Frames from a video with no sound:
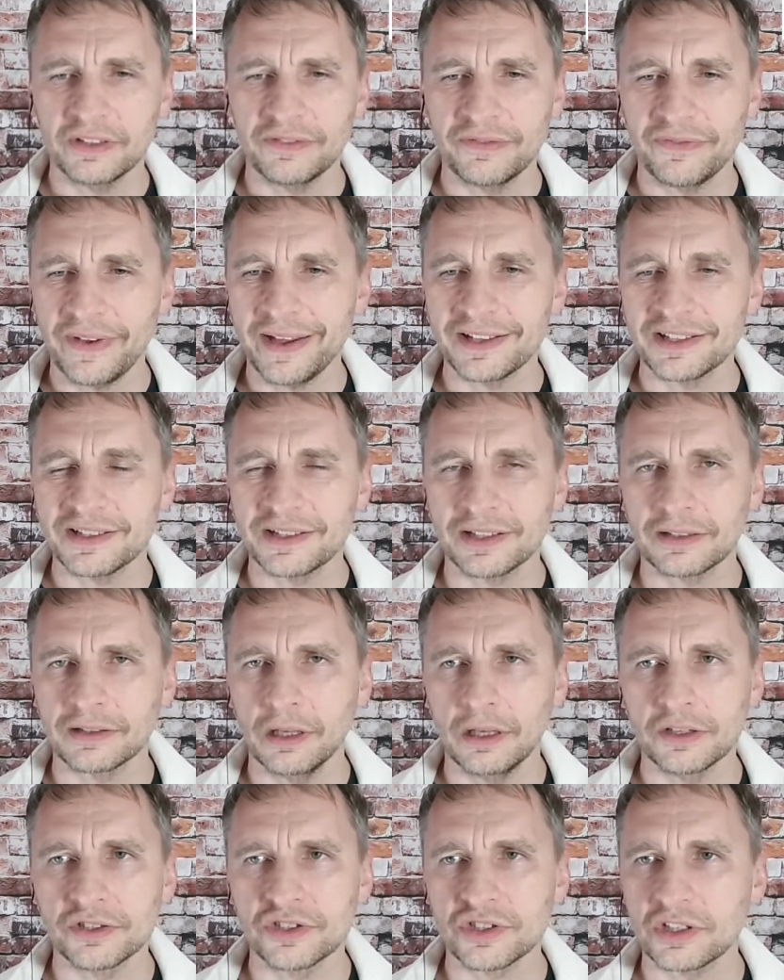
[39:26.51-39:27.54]
advanced
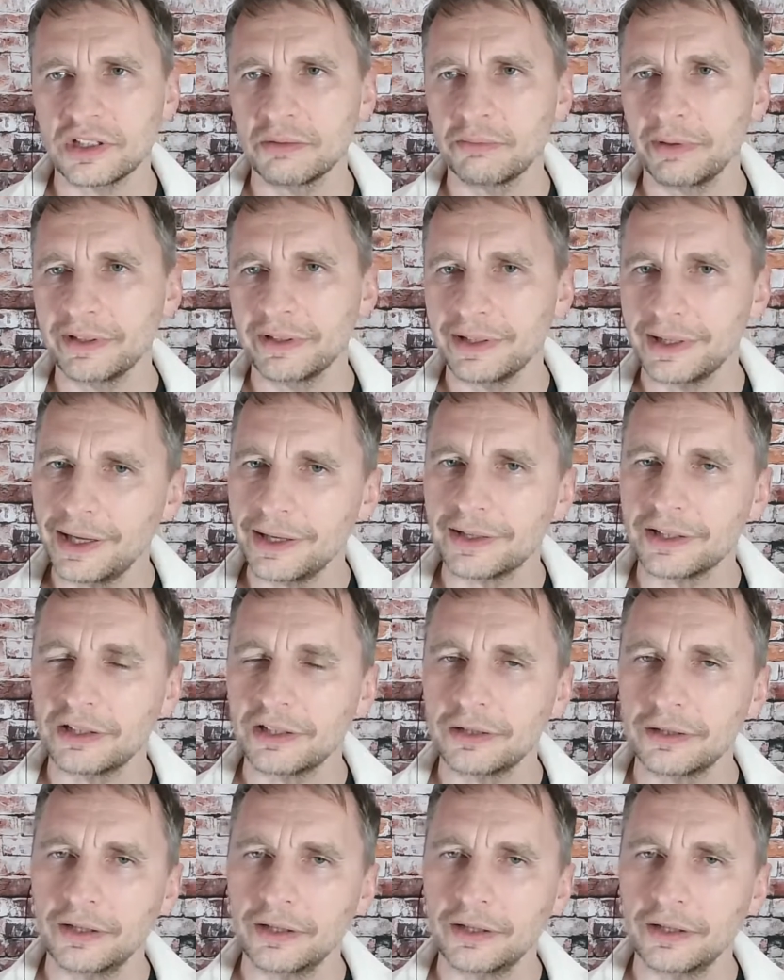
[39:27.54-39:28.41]
technologically, but yet,